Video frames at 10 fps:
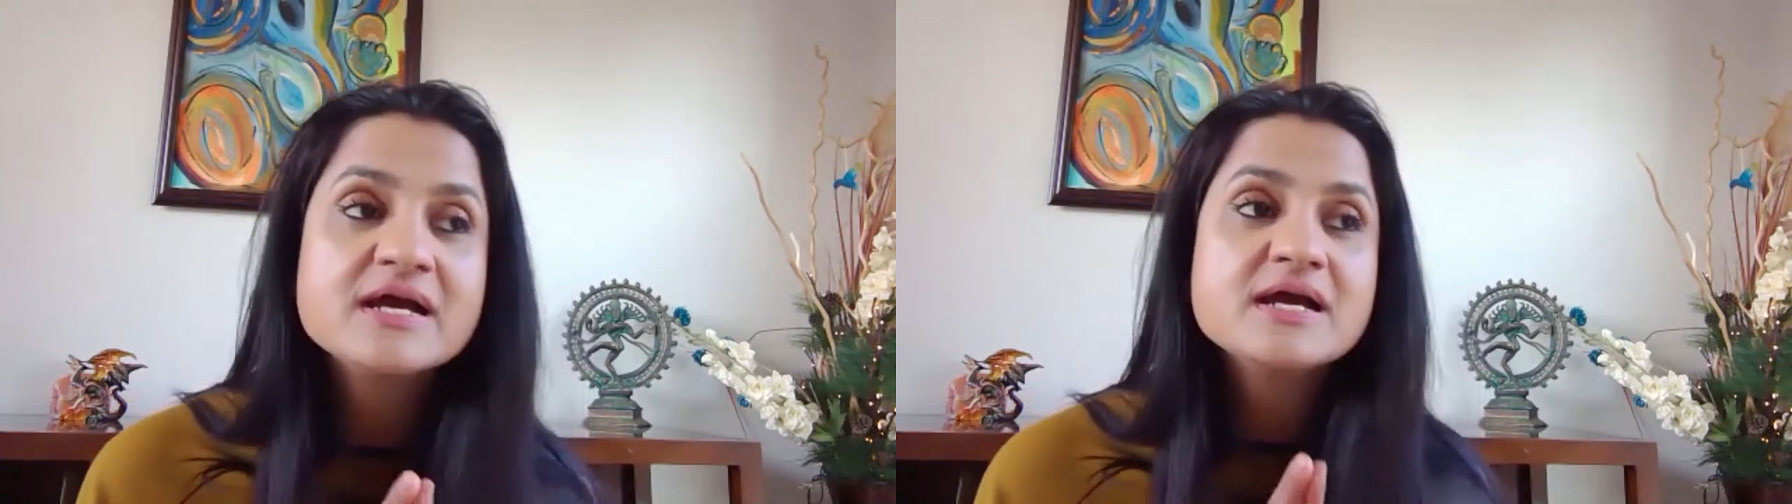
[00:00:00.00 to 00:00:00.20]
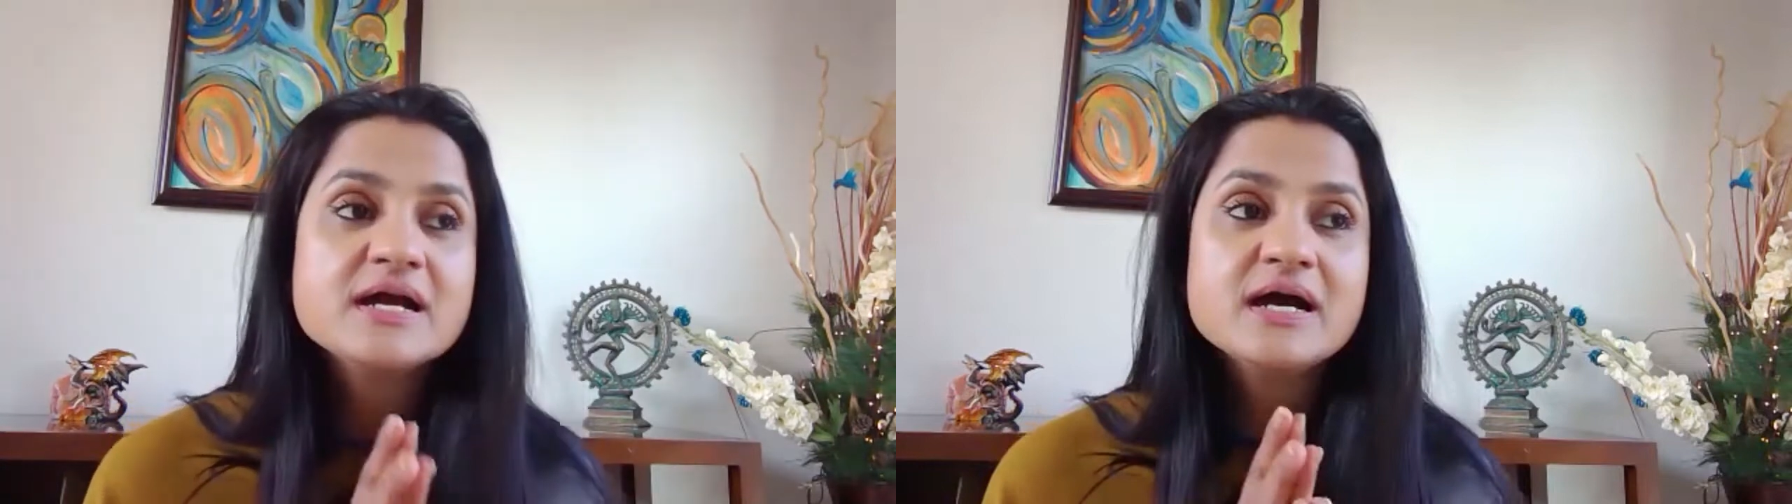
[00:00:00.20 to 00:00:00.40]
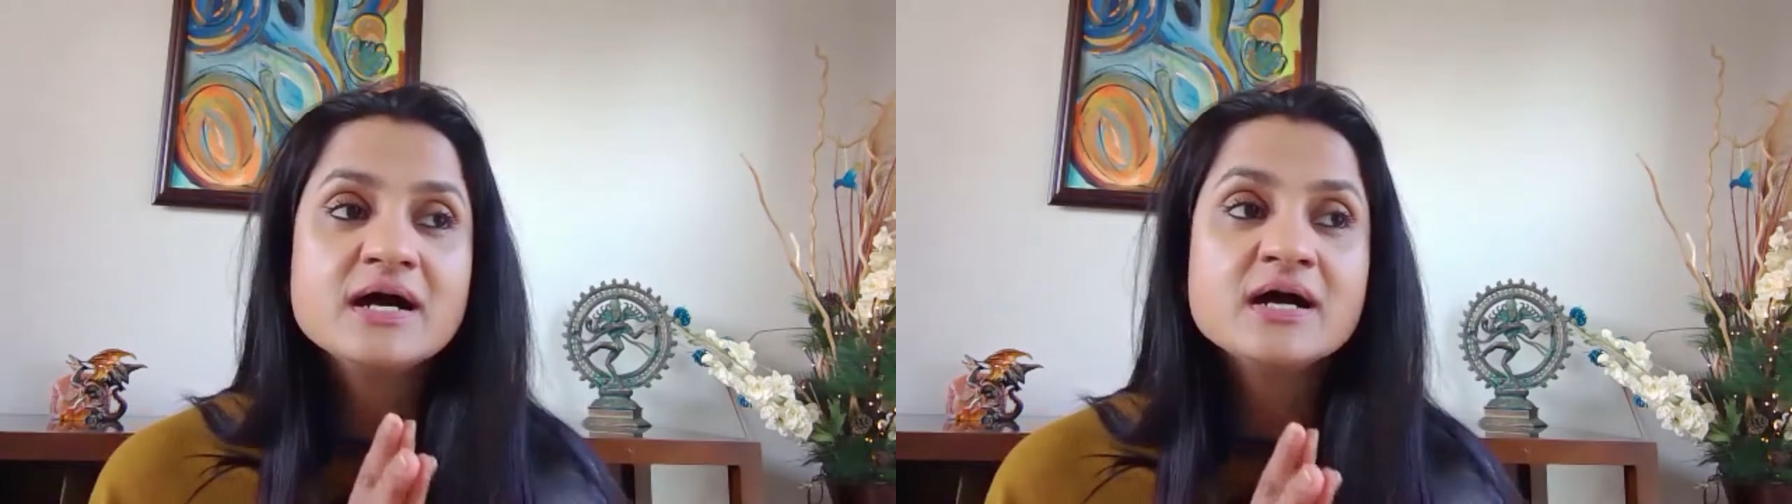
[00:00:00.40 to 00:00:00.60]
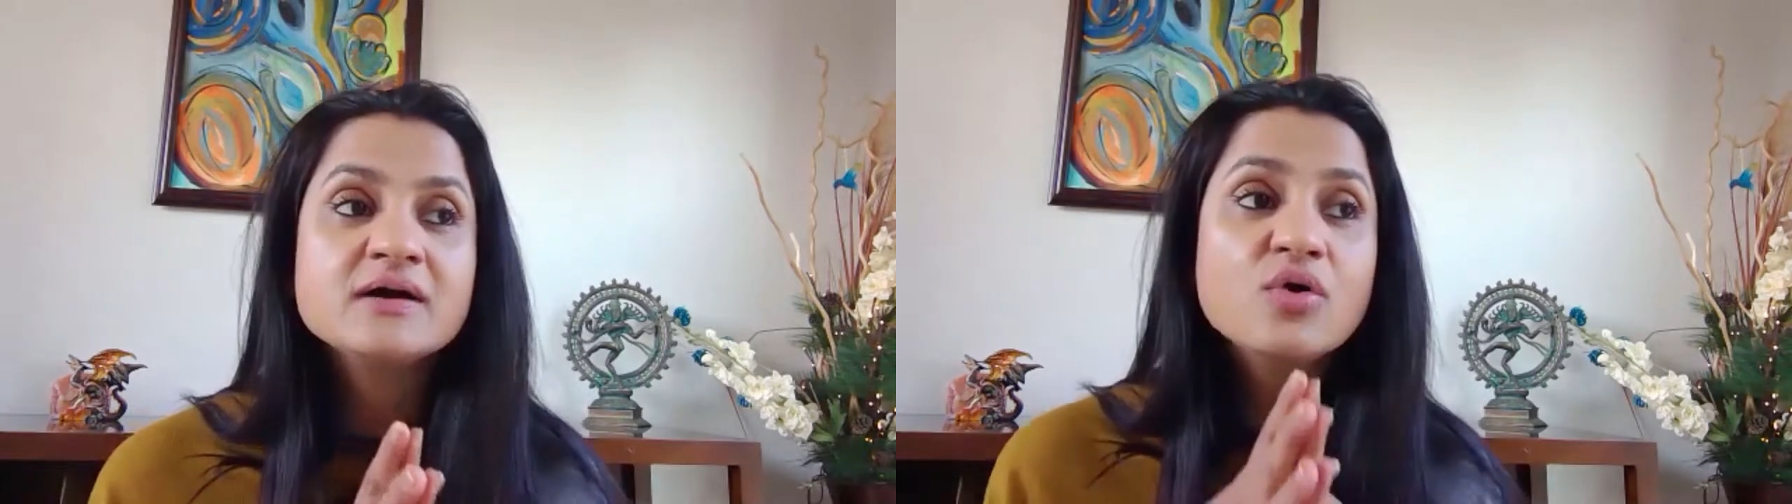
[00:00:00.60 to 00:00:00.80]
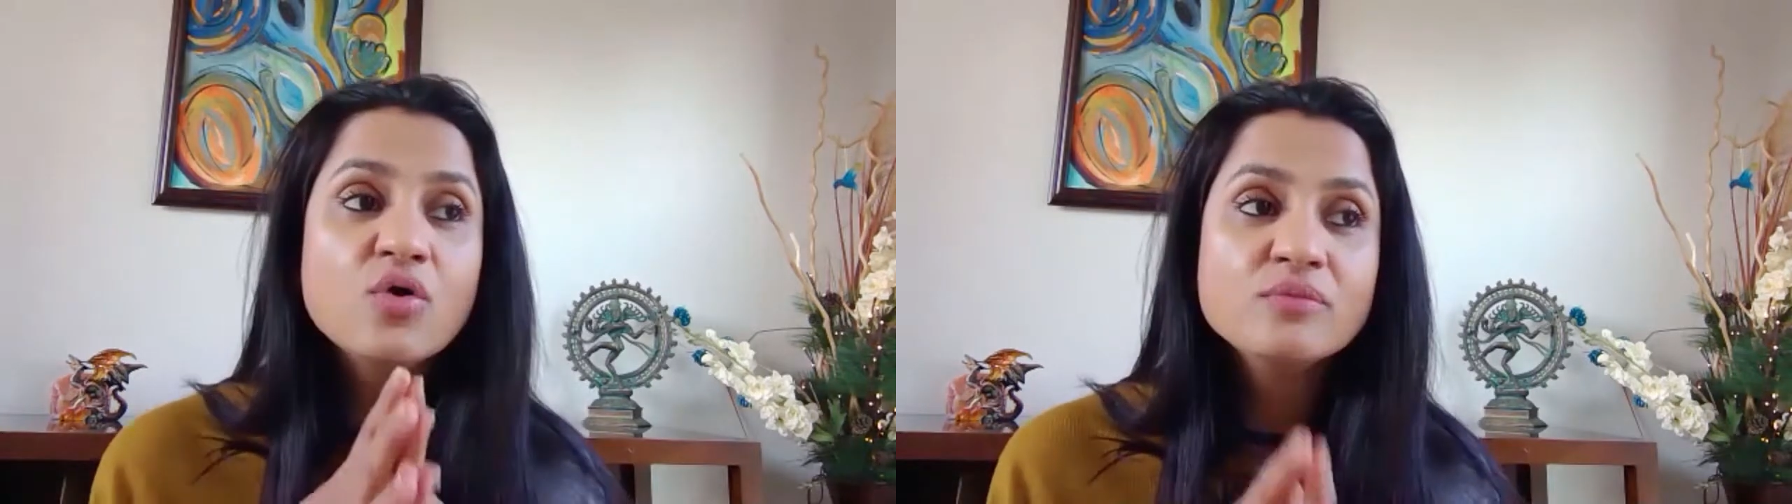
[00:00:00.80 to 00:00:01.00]

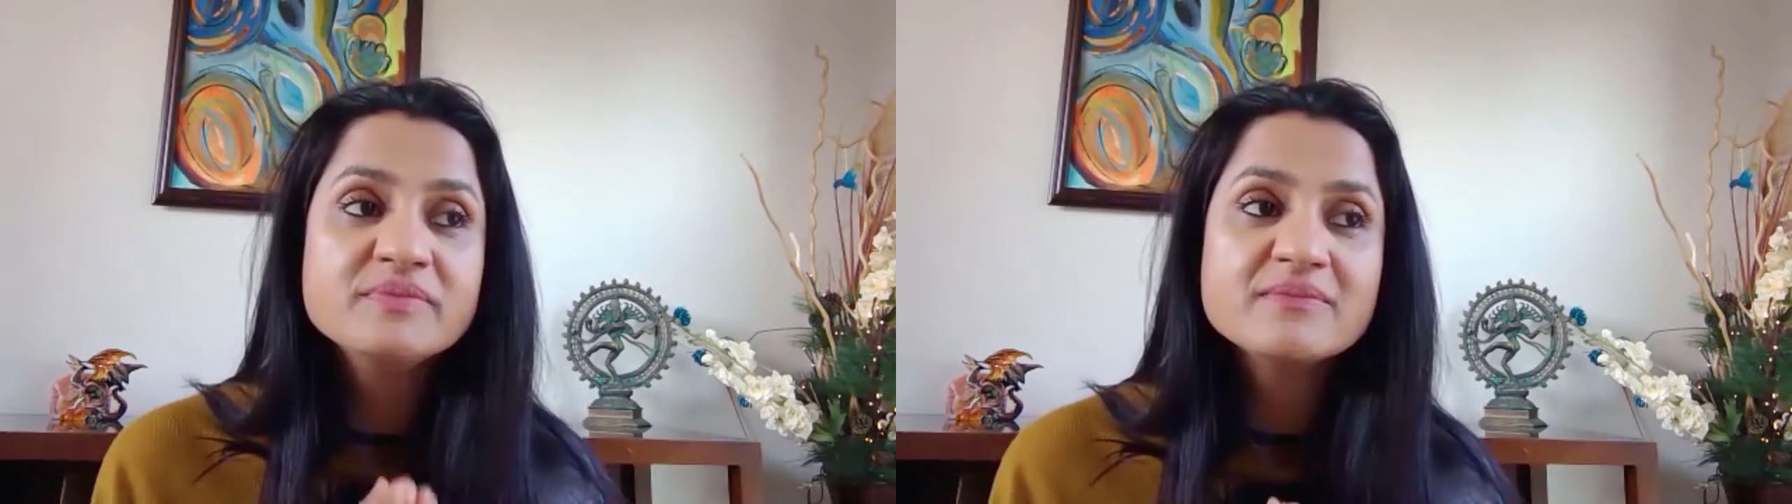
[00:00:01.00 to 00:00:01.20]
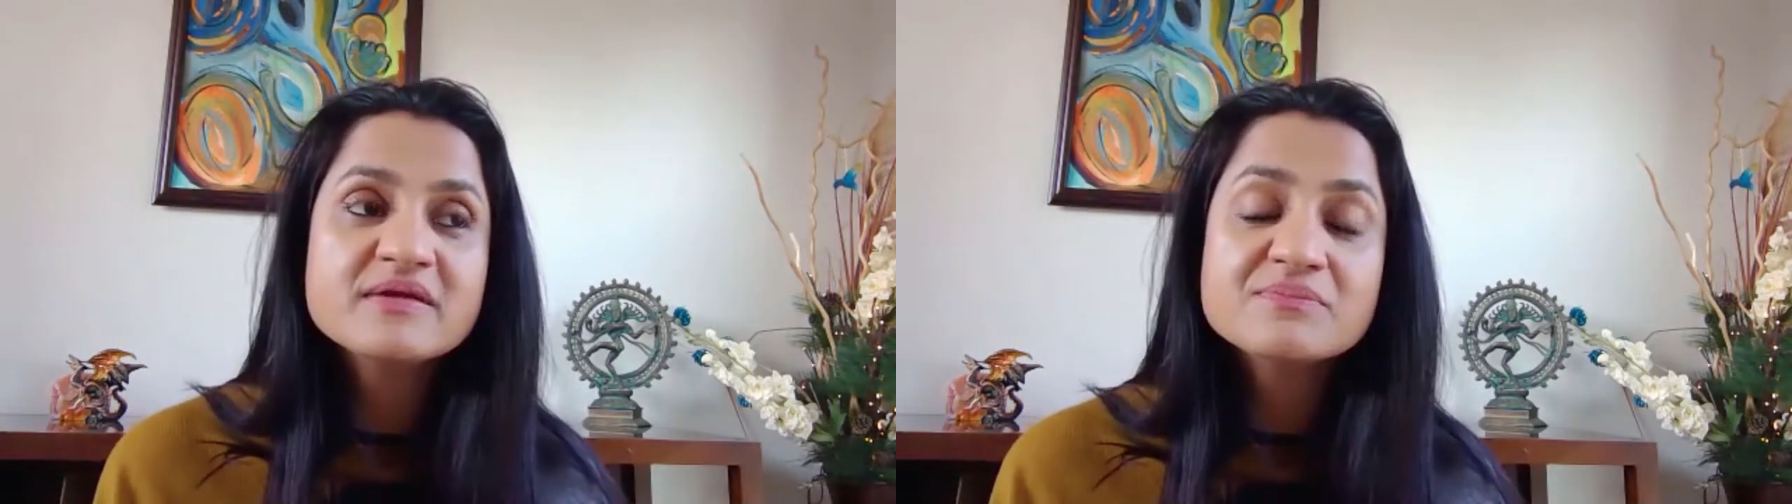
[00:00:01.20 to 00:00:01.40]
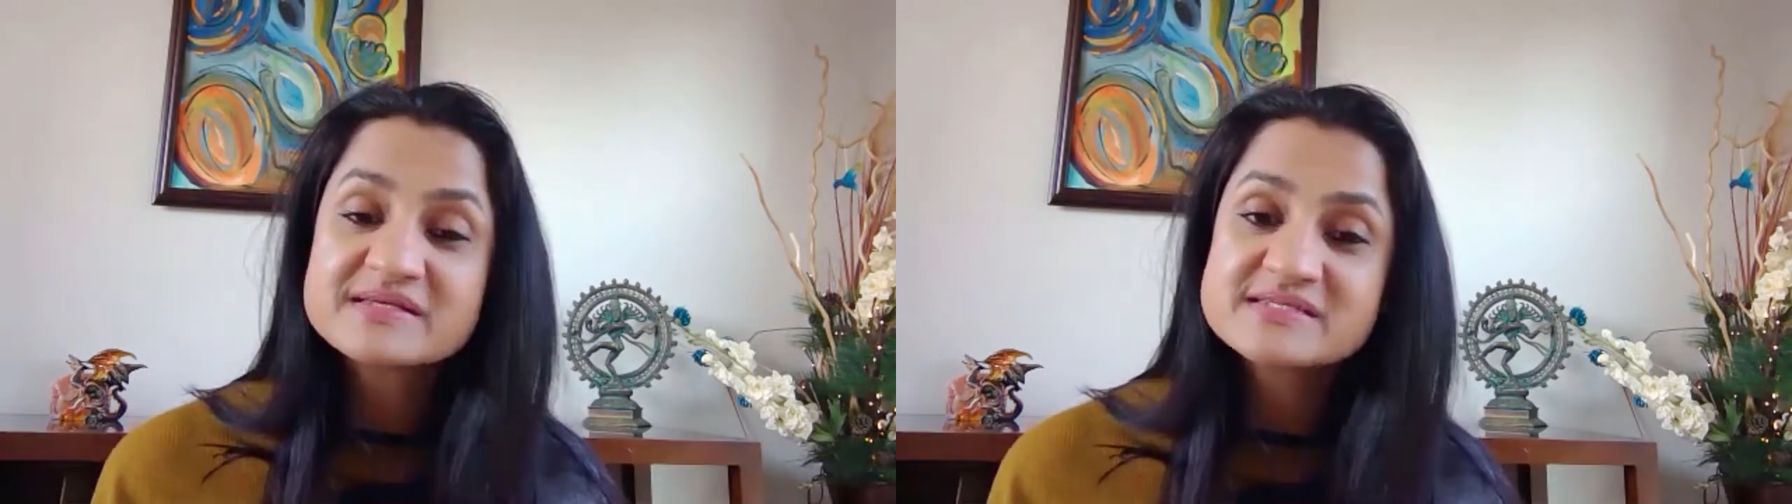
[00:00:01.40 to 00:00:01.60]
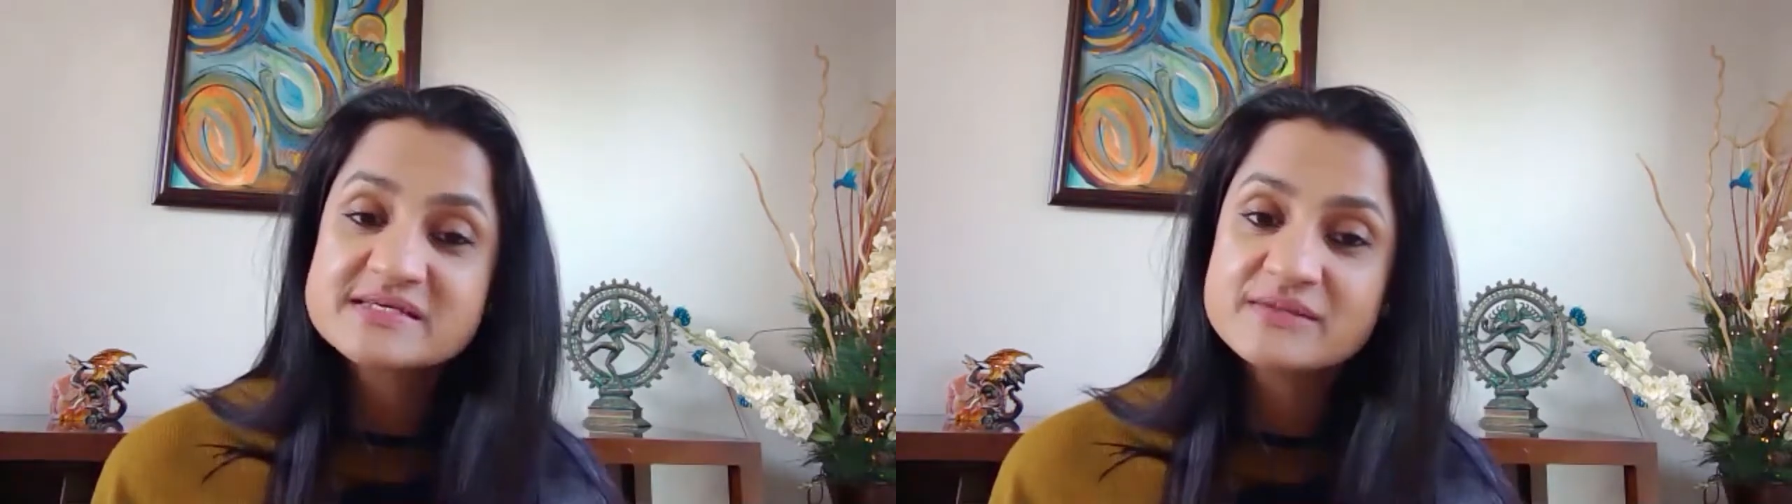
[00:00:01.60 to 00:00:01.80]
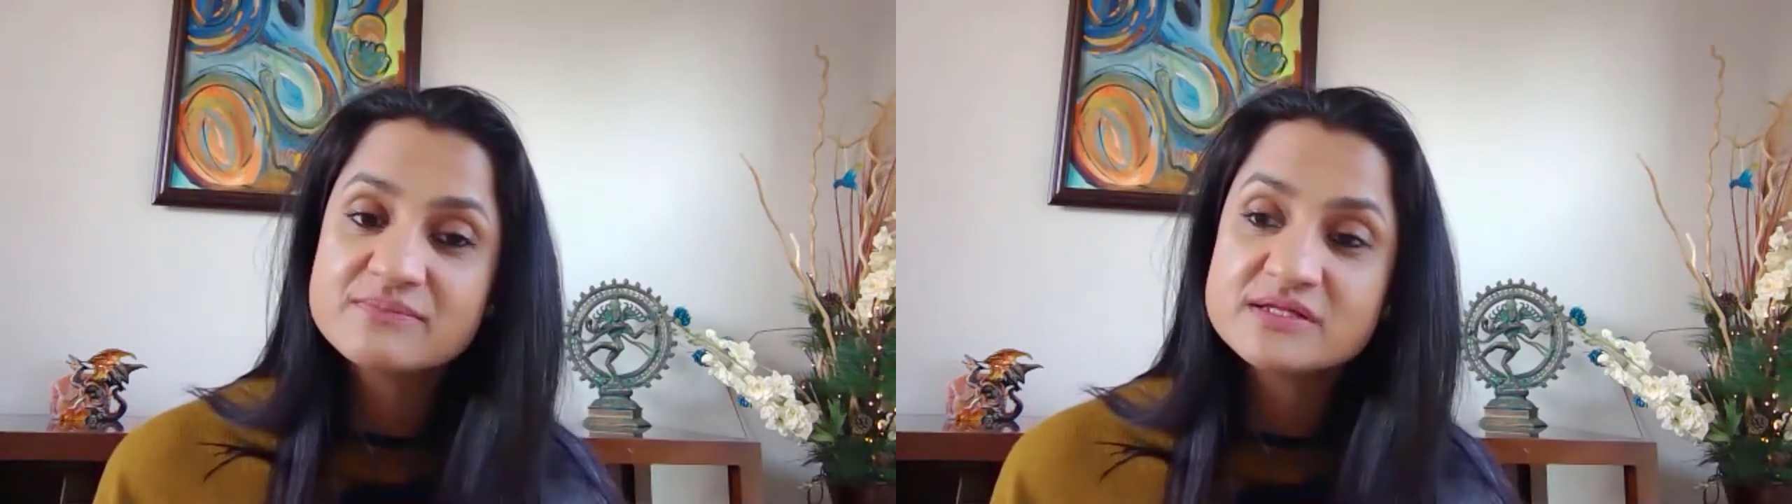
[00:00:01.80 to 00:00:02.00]
Home naming
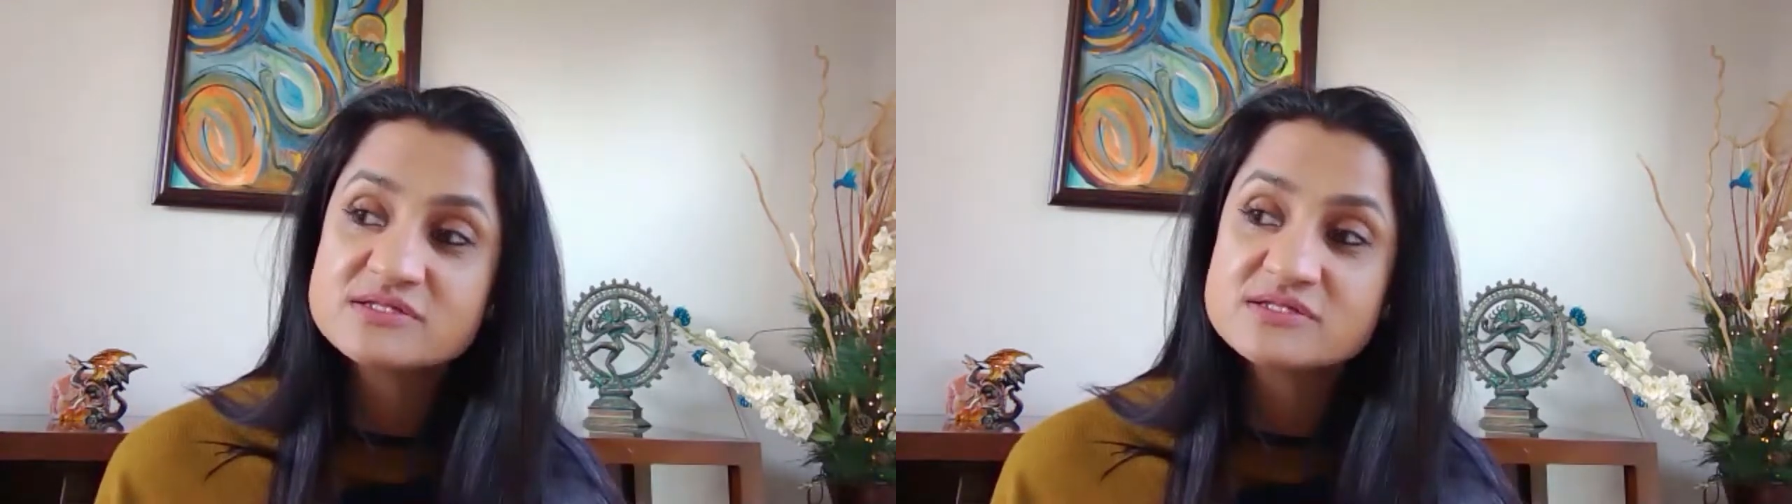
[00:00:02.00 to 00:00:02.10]
basically means